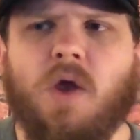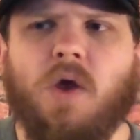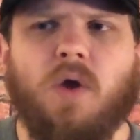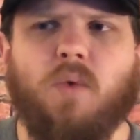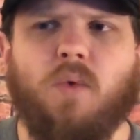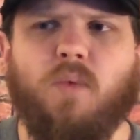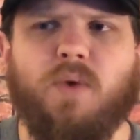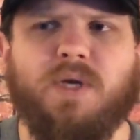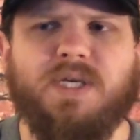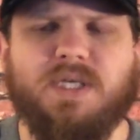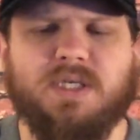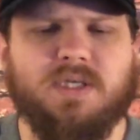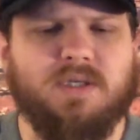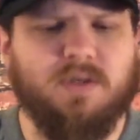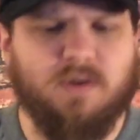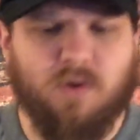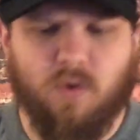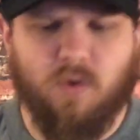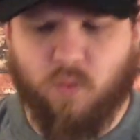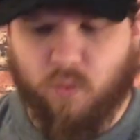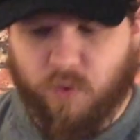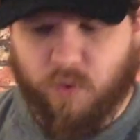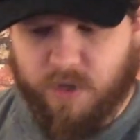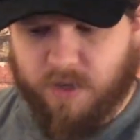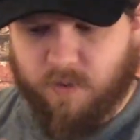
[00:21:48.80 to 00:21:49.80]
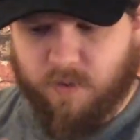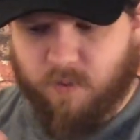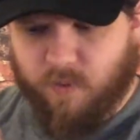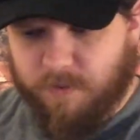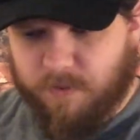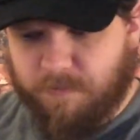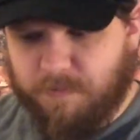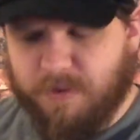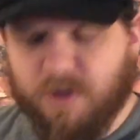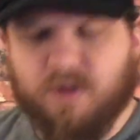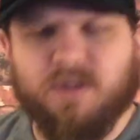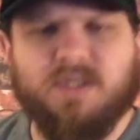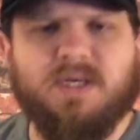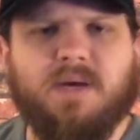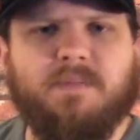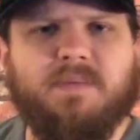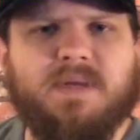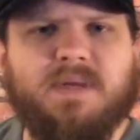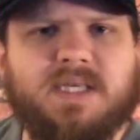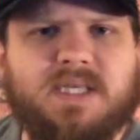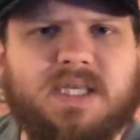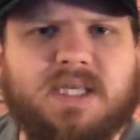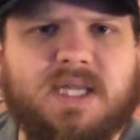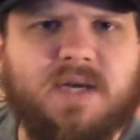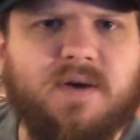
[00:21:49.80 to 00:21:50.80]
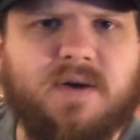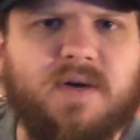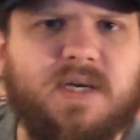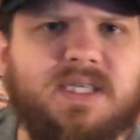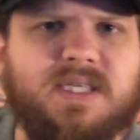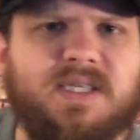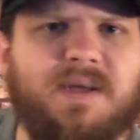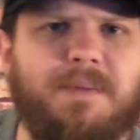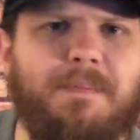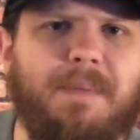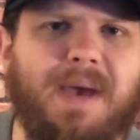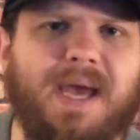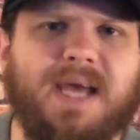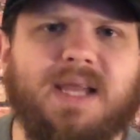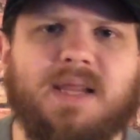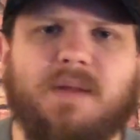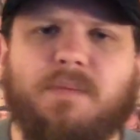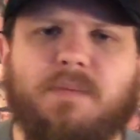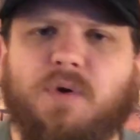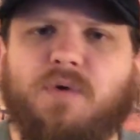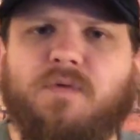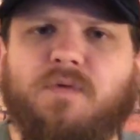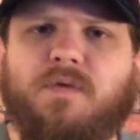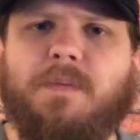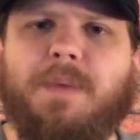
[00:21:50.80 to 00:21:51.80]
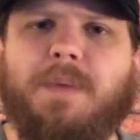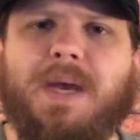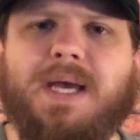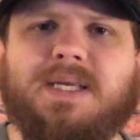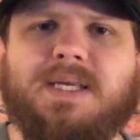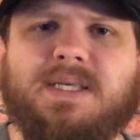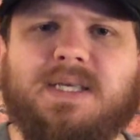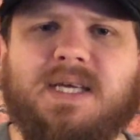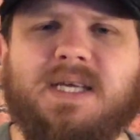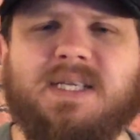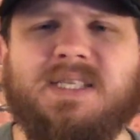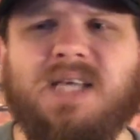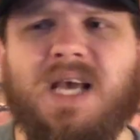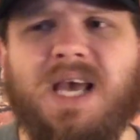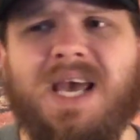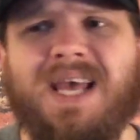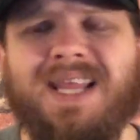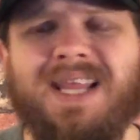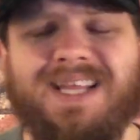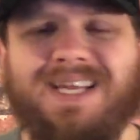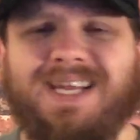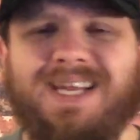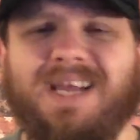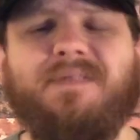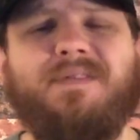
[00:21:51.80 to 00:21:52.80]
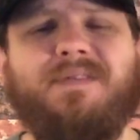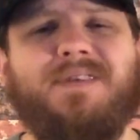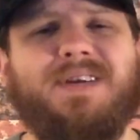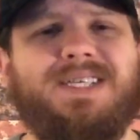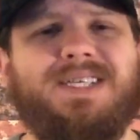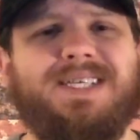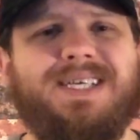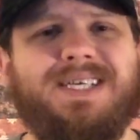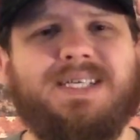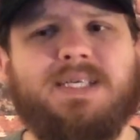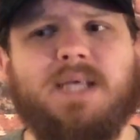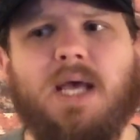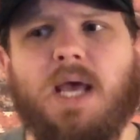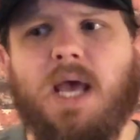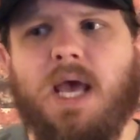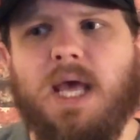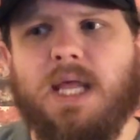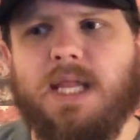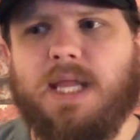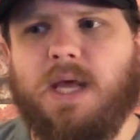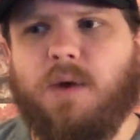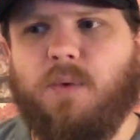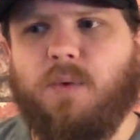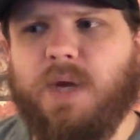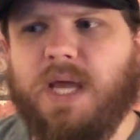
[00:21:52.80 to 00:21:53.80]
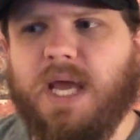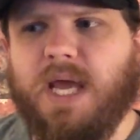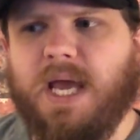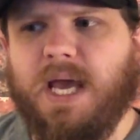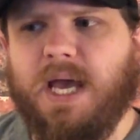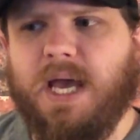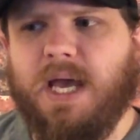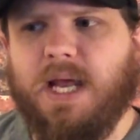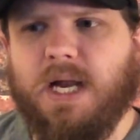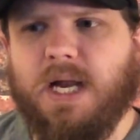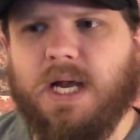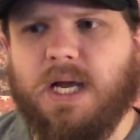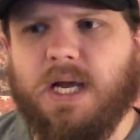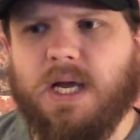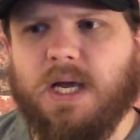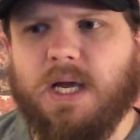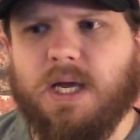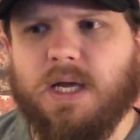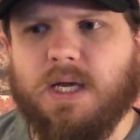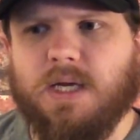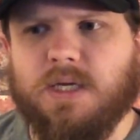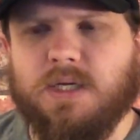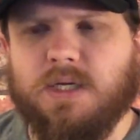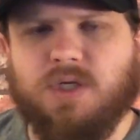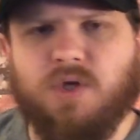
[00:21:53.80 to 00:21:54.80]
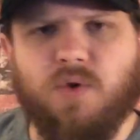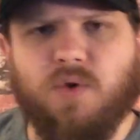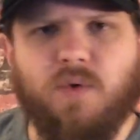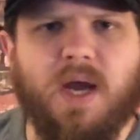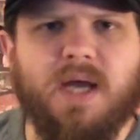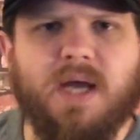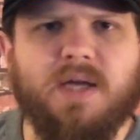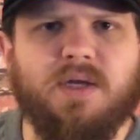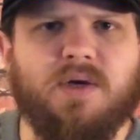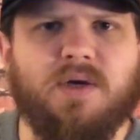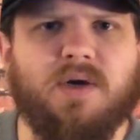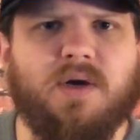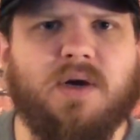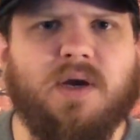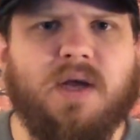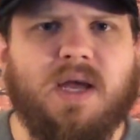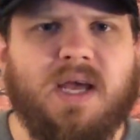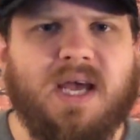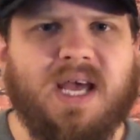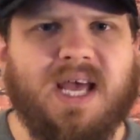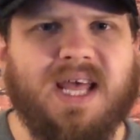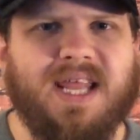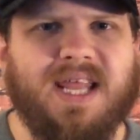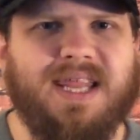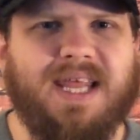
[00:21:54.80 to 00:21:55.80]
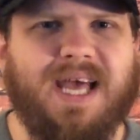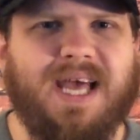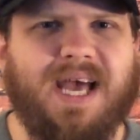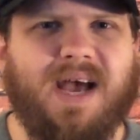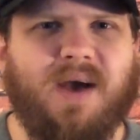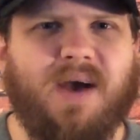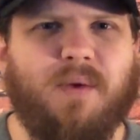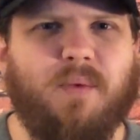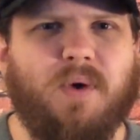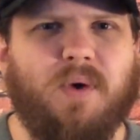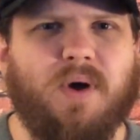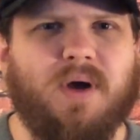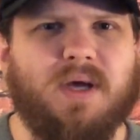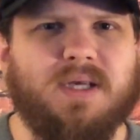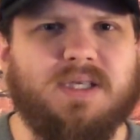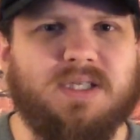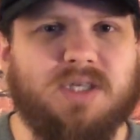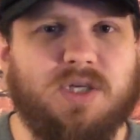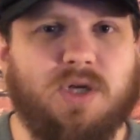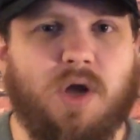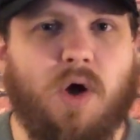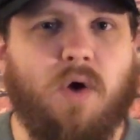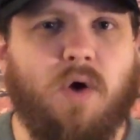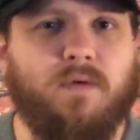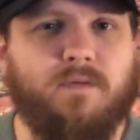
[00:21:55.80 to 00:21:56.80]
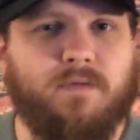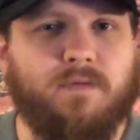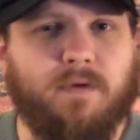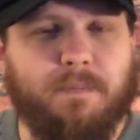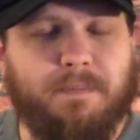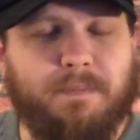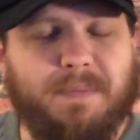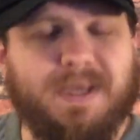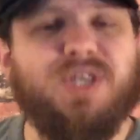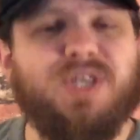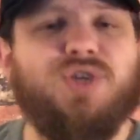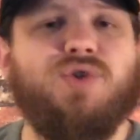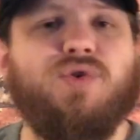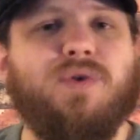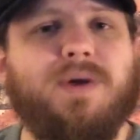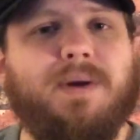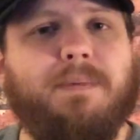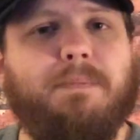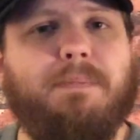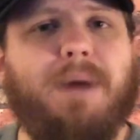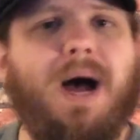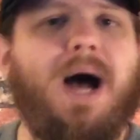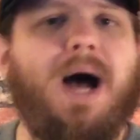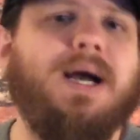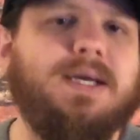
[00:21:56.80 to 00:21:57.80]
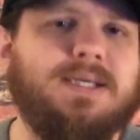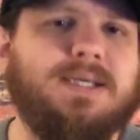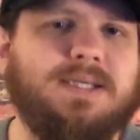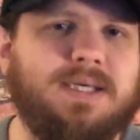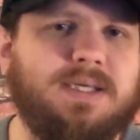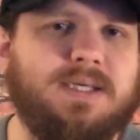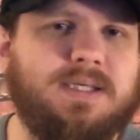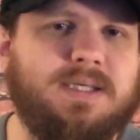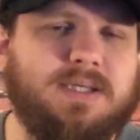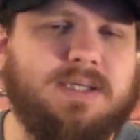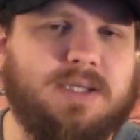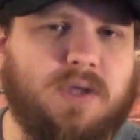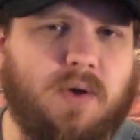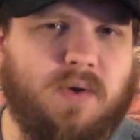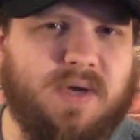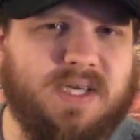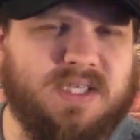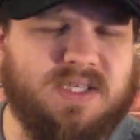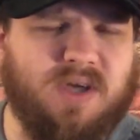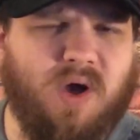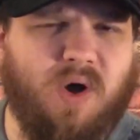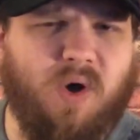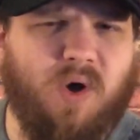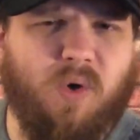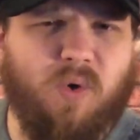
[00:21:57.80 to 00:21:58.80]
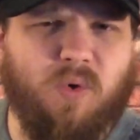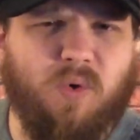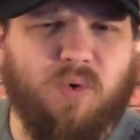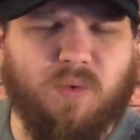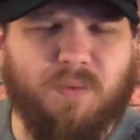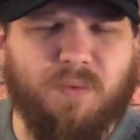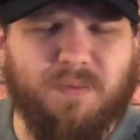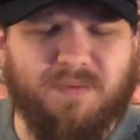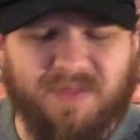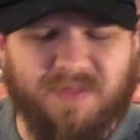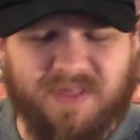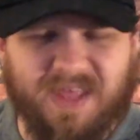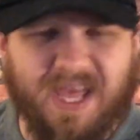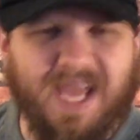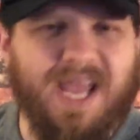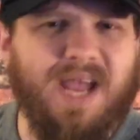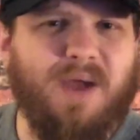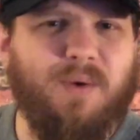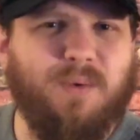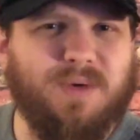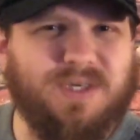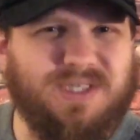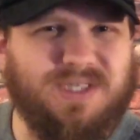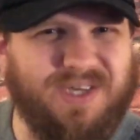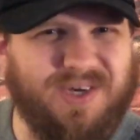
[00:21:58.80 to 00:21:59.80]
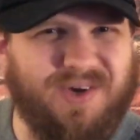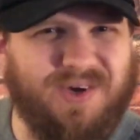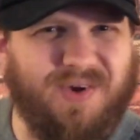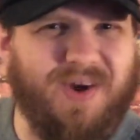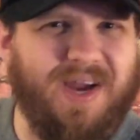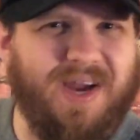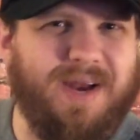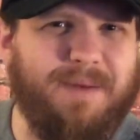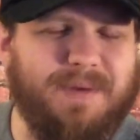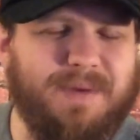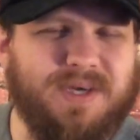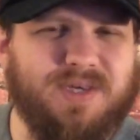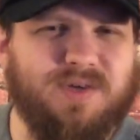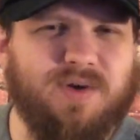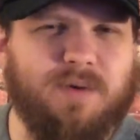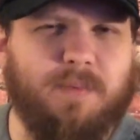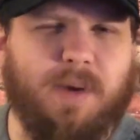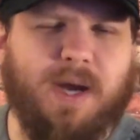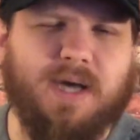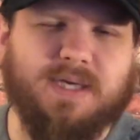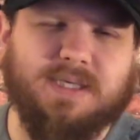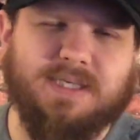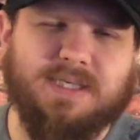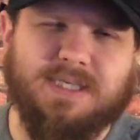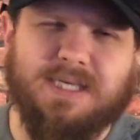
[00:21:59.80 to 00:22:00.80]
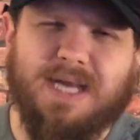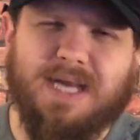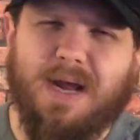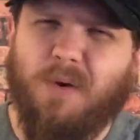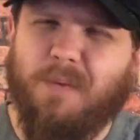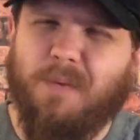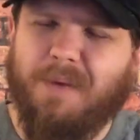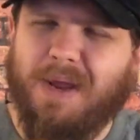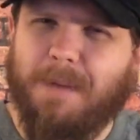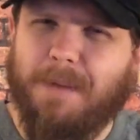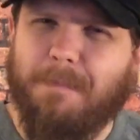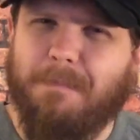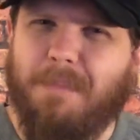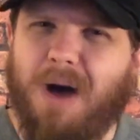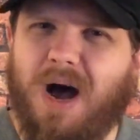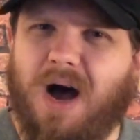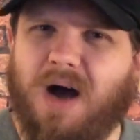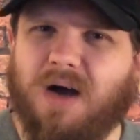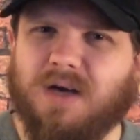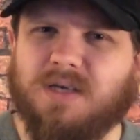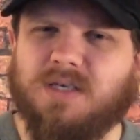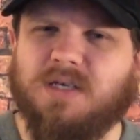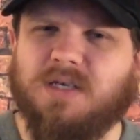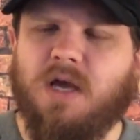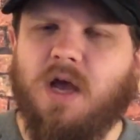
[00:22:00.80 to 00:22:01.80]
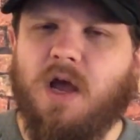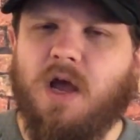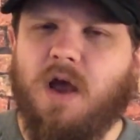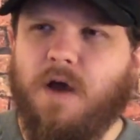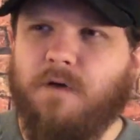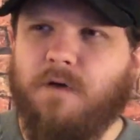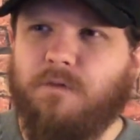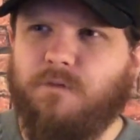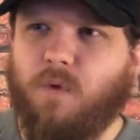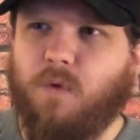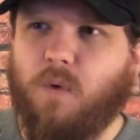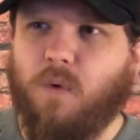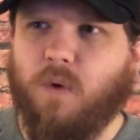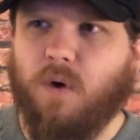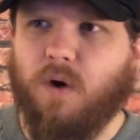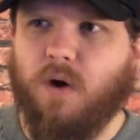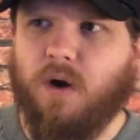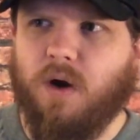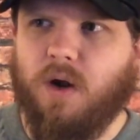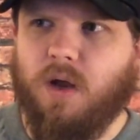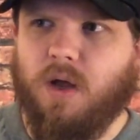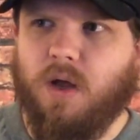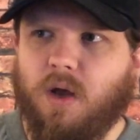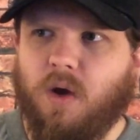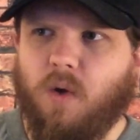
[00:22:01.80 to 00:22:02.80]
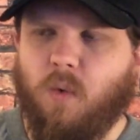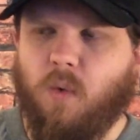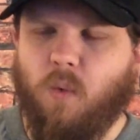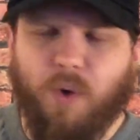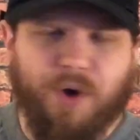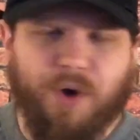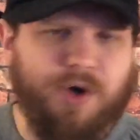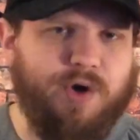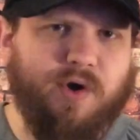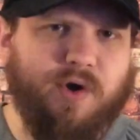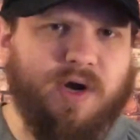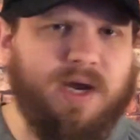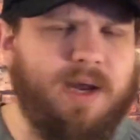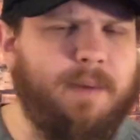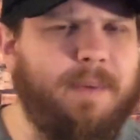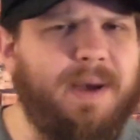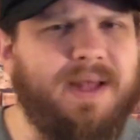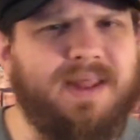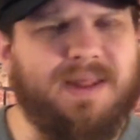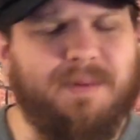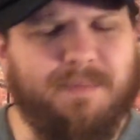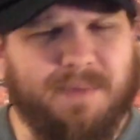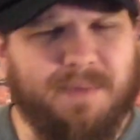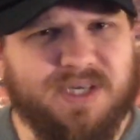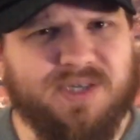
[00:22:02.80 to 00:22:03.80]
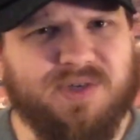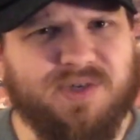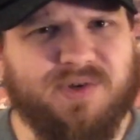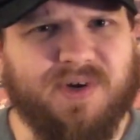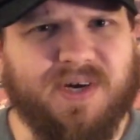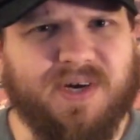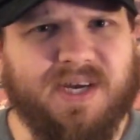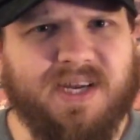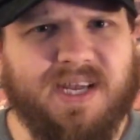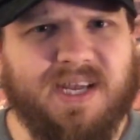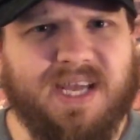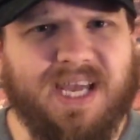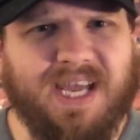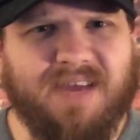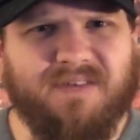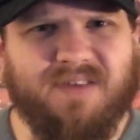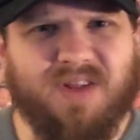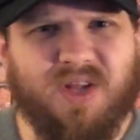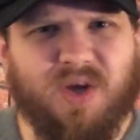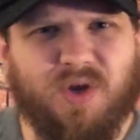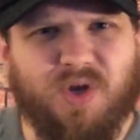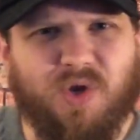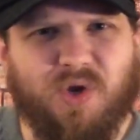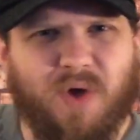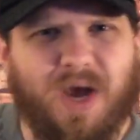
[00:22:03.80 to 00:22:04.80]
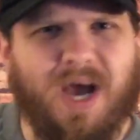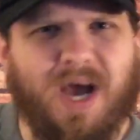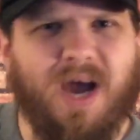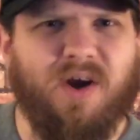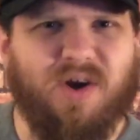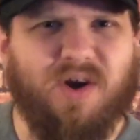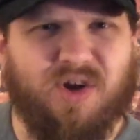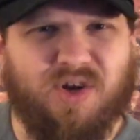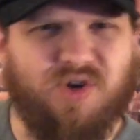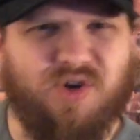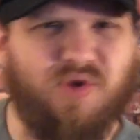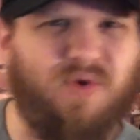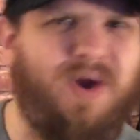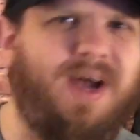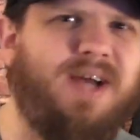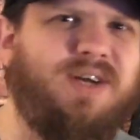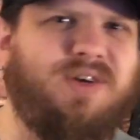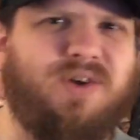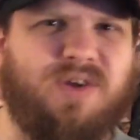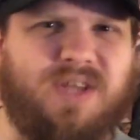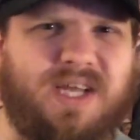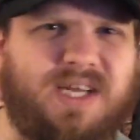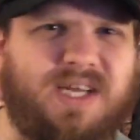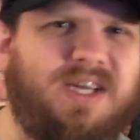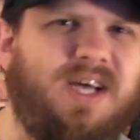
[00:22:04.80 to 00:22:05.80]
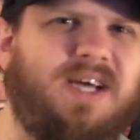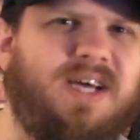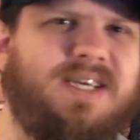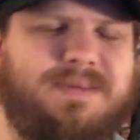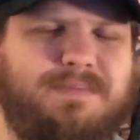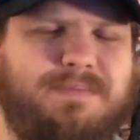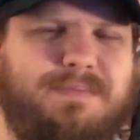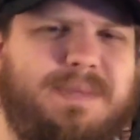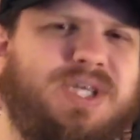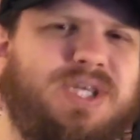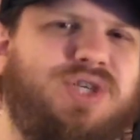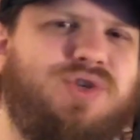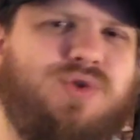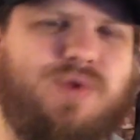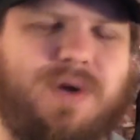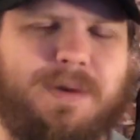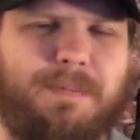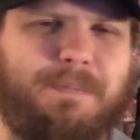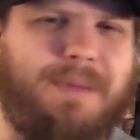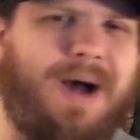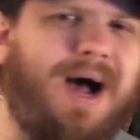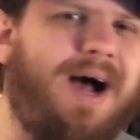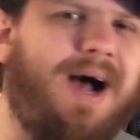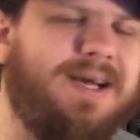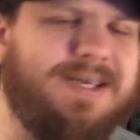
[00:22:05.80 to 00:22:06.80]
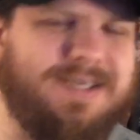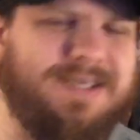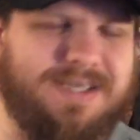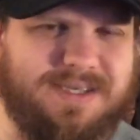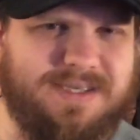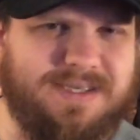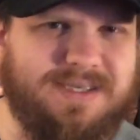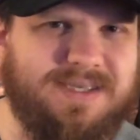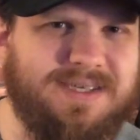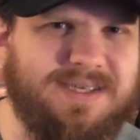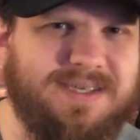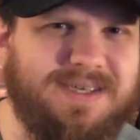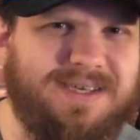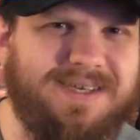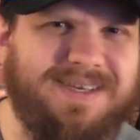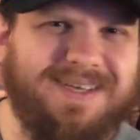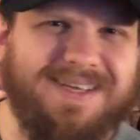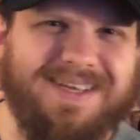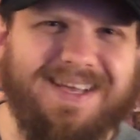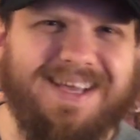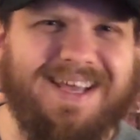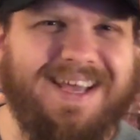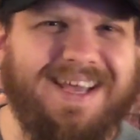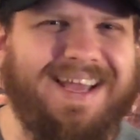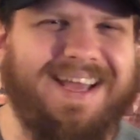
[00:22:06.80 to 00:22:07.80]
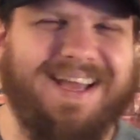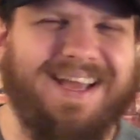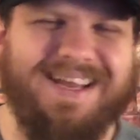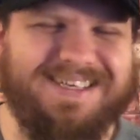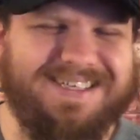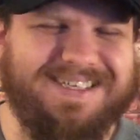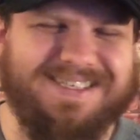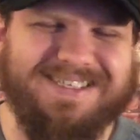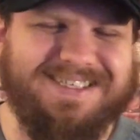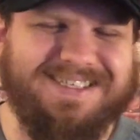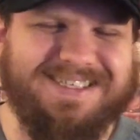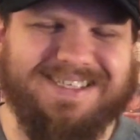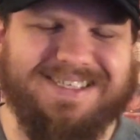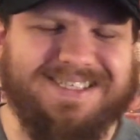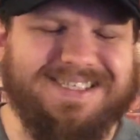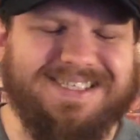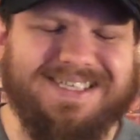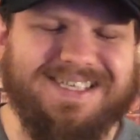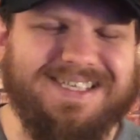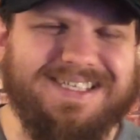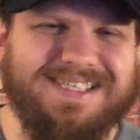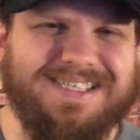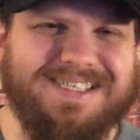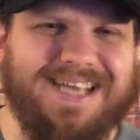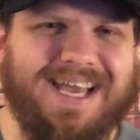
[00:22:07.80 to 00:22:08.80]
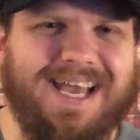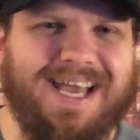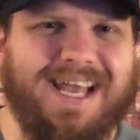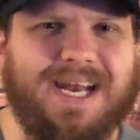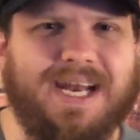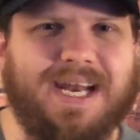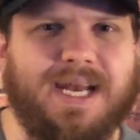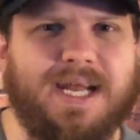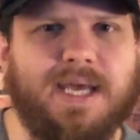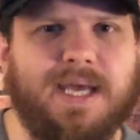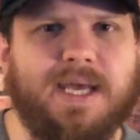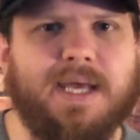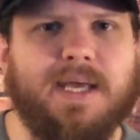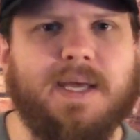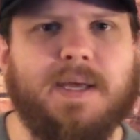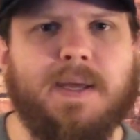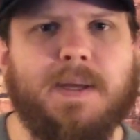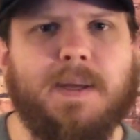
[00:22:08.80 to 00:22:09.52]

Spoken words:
We built up these theories to make the movie make sense. The difference is that we had a director that was known for mystery boxes. So his whole thing was to create mystery boxes, and now we're being mocked for wondering about the mystery, even though you hired a director that does mystery boxes. It's insanity.